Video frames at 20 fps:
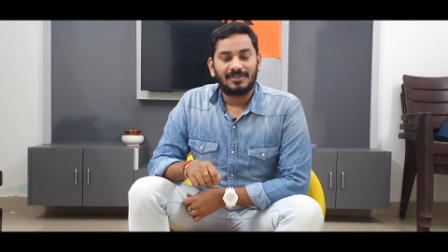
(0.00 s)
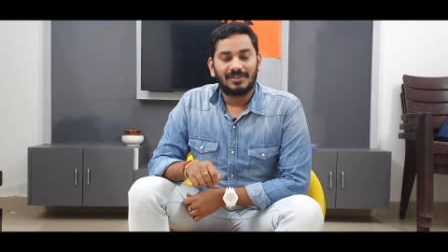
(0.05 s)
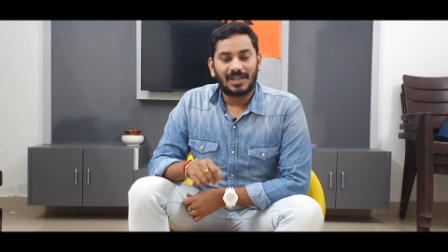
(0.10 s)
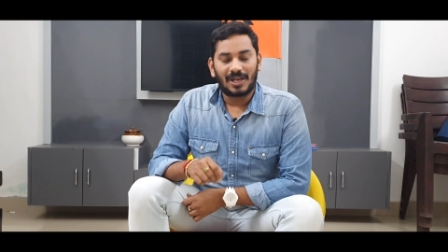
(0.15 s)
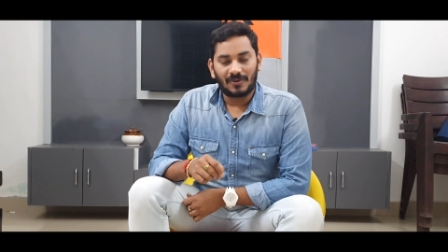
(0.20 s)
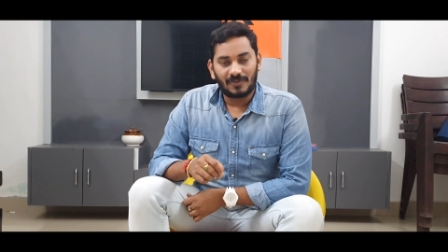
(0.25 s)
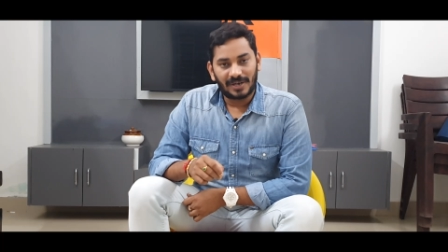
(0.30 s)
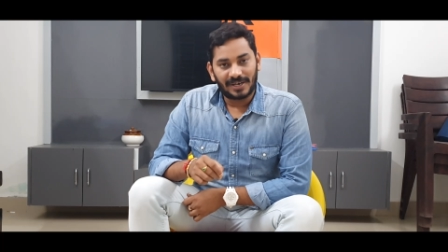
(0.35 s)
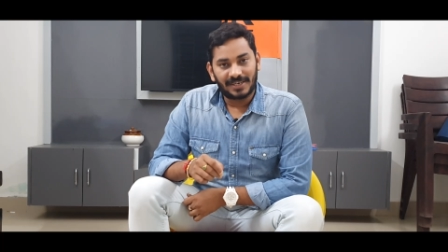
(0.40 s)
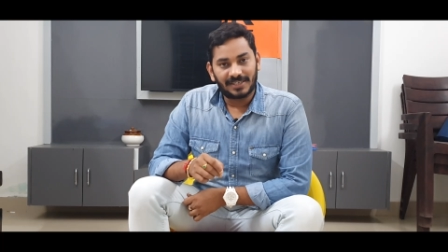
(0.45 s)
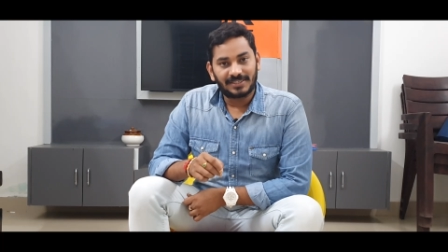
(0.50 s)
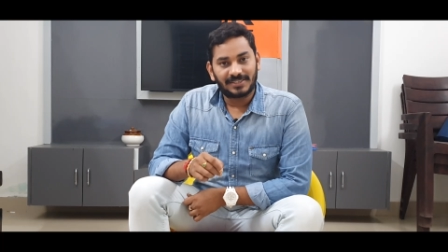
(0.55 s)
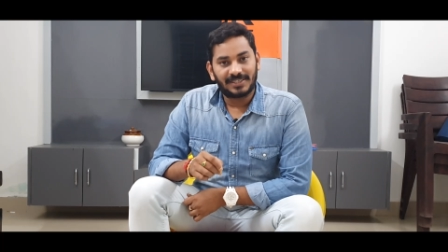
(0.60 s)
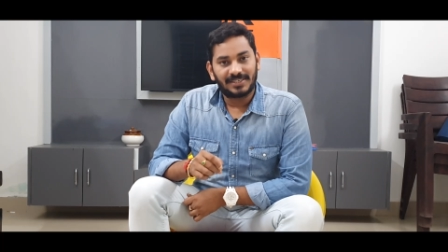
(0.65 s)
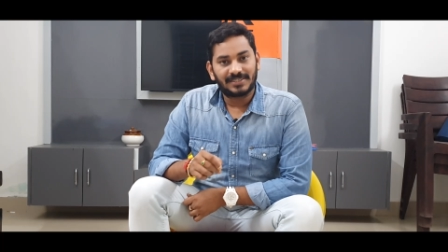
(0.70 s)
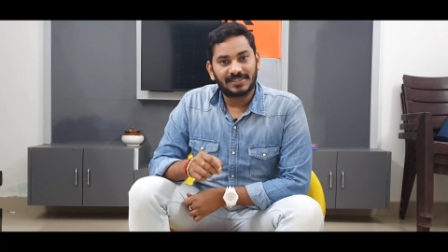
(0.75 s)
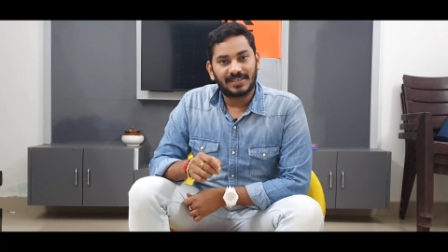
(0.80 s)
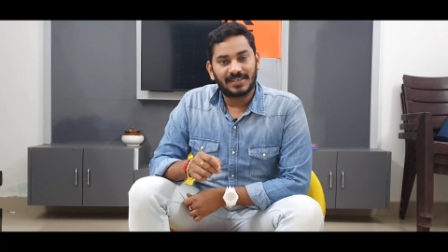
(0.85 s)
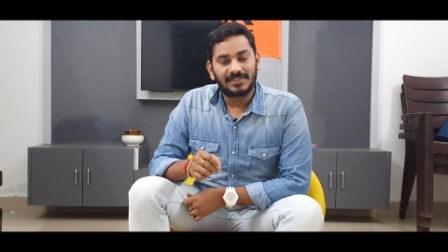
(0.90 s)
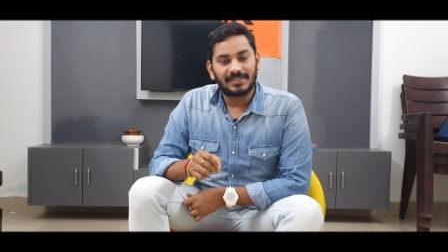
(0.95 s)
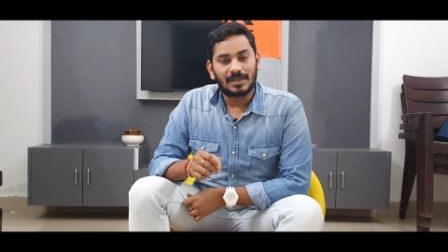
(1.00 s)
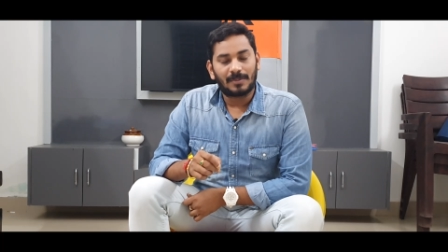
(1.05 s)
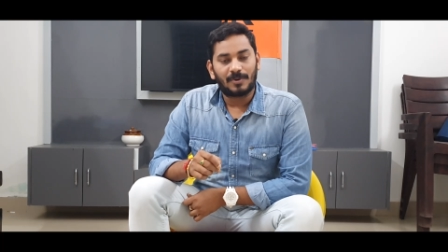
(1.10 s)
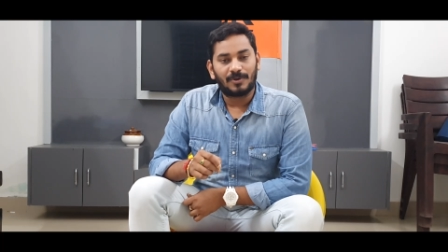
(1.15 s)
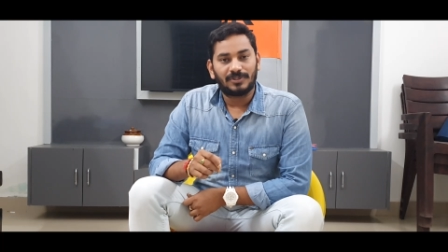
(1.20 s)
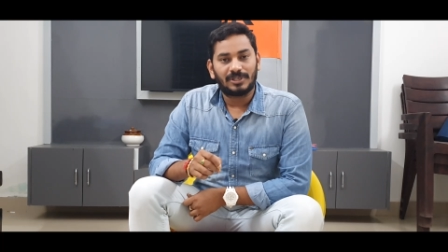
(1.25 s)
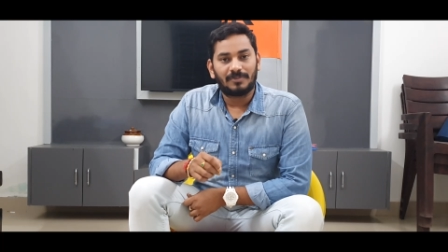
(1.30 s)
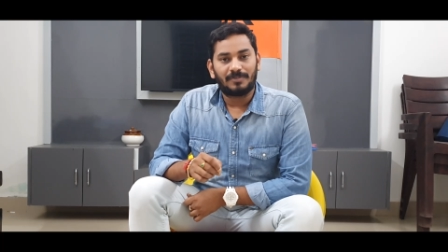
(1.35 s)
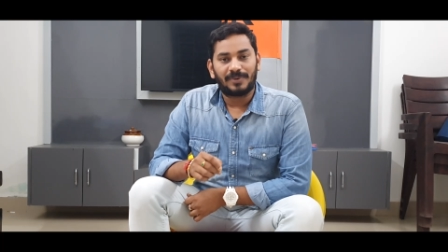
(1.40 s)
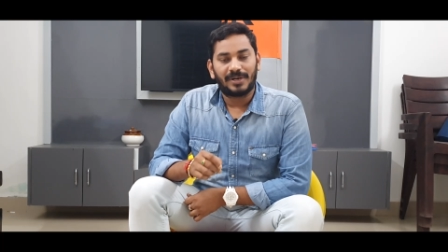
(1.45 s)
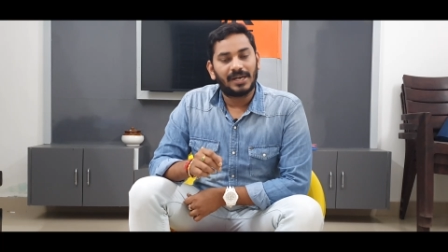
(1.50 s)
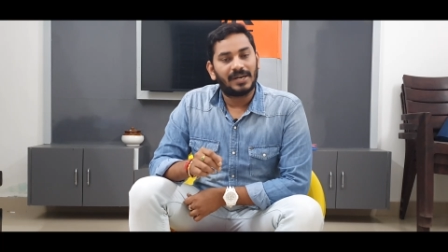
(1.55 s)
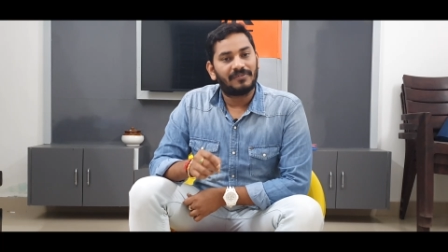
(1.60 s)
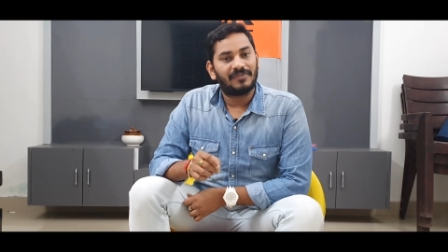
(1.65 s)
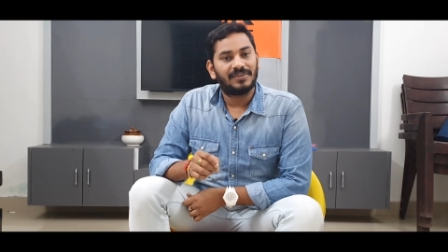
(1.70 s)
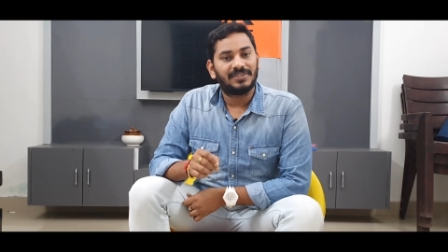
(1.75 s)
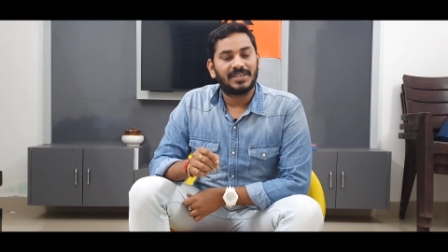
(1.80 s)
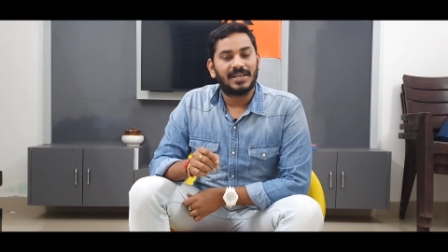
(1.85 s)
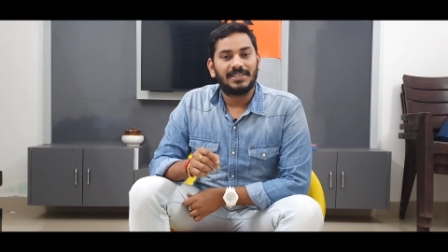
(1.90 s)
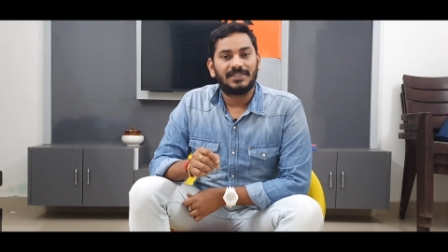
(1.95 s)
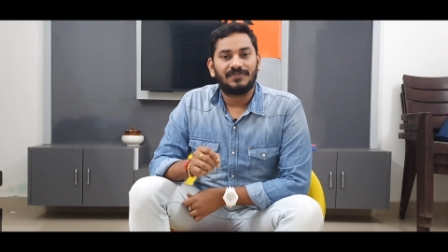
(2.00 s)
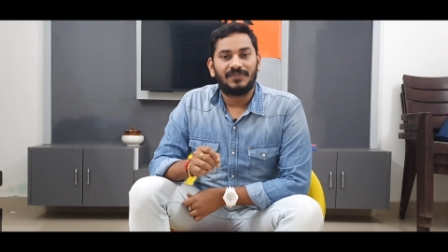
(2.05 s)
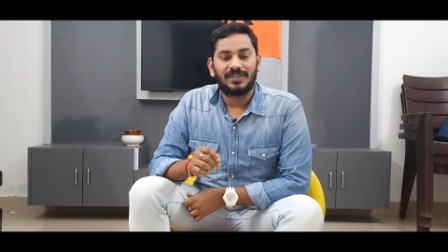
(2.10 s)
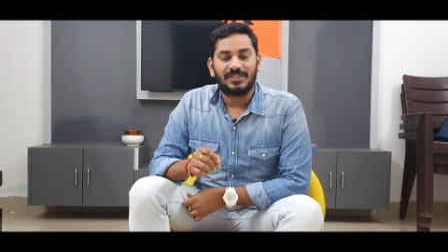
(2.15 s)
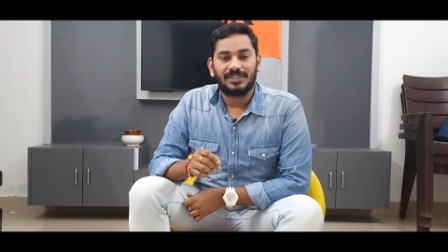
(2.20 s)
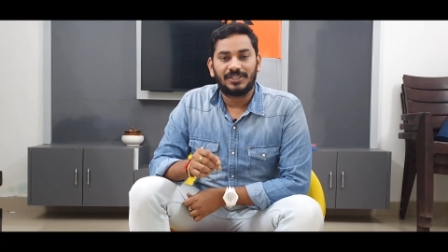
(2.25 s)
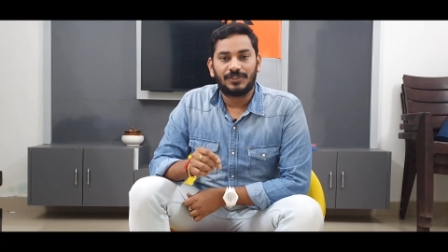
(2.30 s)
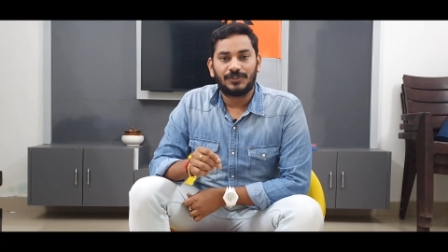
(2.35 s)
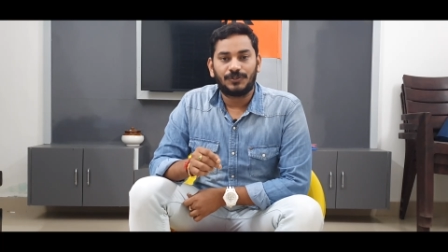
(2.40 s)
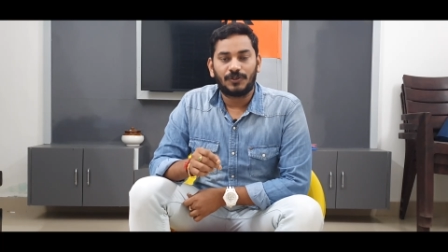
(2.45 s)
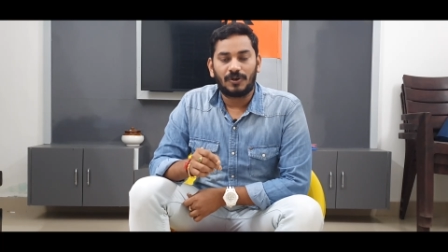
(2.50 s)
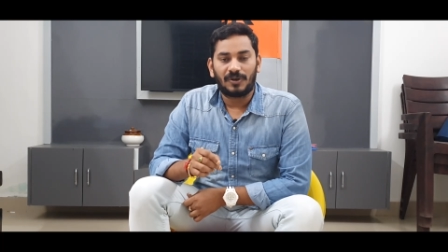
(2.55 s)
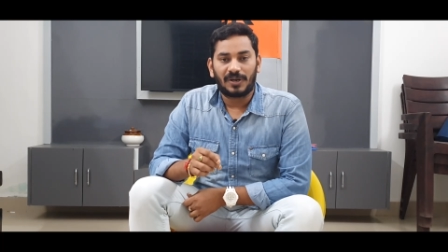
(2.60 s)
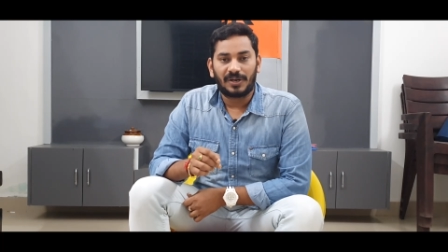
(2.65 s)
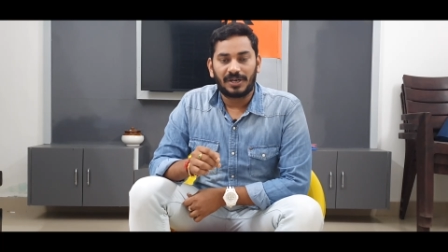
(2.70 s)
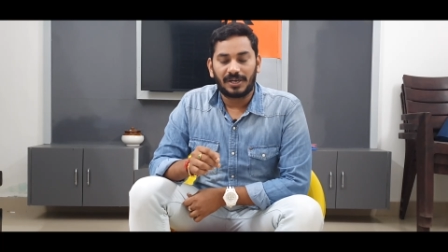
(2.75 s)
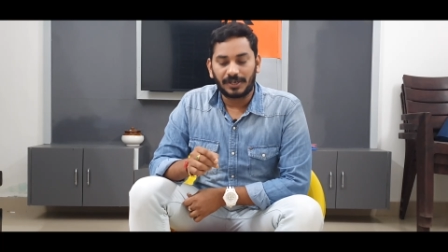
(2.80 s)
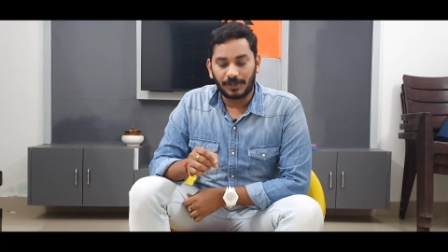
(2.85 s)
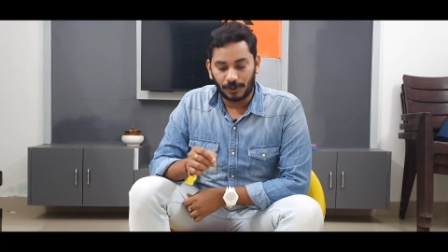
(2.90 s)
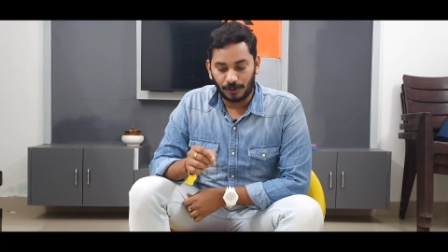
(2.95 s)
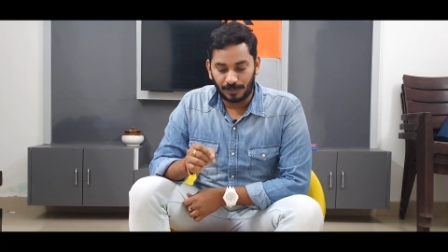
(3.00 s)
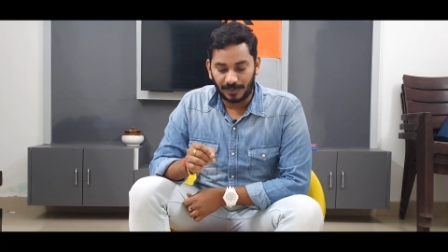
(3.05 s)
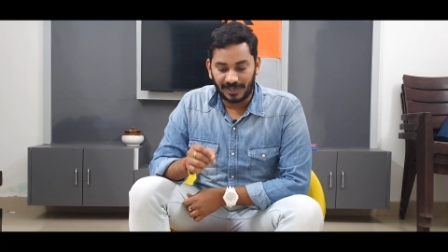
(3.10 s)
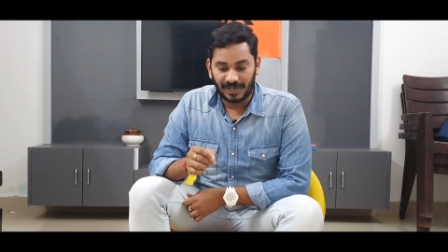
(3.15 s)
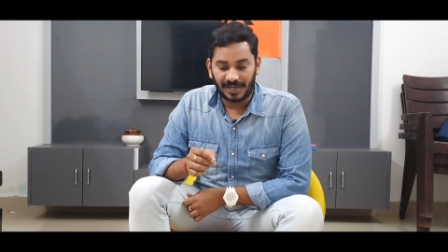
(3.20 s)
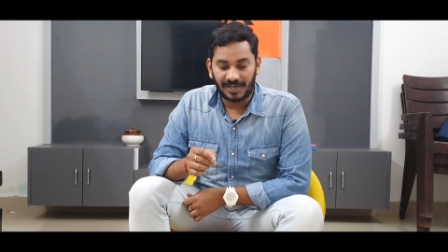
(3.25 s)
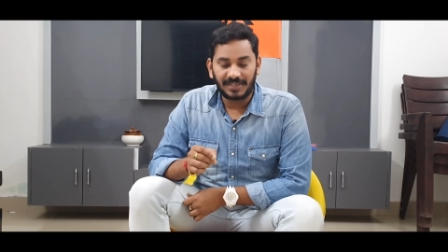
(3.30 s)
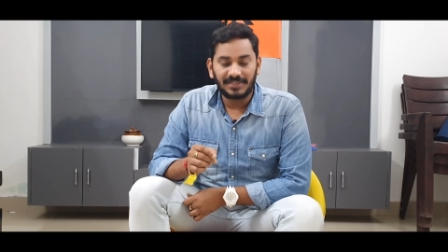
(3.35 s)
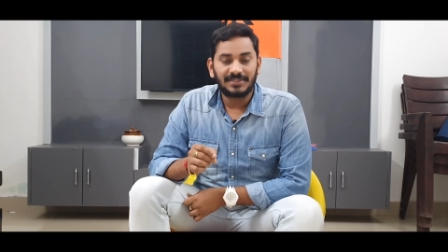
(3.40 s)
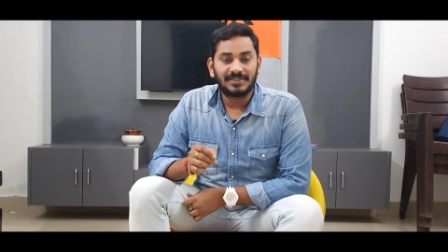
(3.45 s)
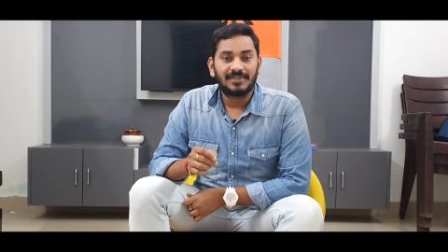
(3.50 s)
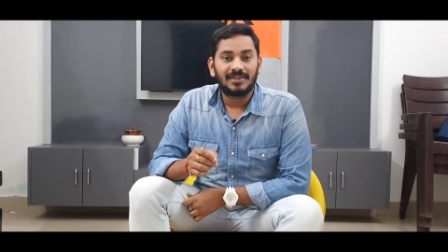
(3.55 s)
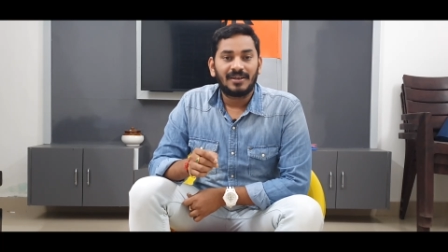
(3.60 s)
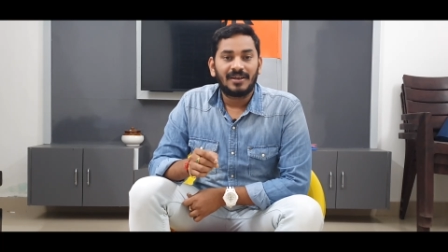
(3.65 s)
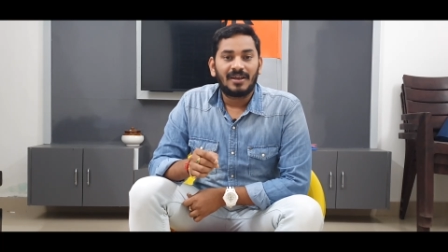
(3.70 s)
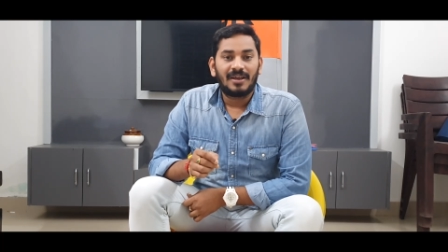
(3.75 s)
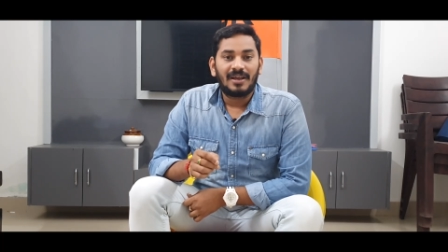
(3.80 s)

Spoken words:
Now let us discuss about the prerequisites for this Docker and Kubernetes.